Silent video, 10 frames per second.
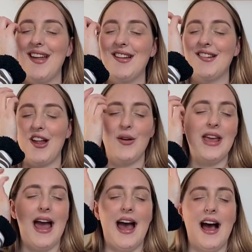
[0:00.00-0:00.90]
So
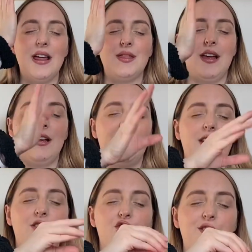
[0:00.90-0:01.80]
yeah, I
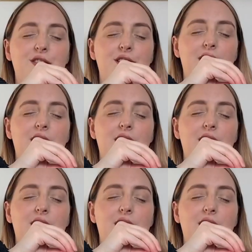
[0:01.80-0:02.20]
think just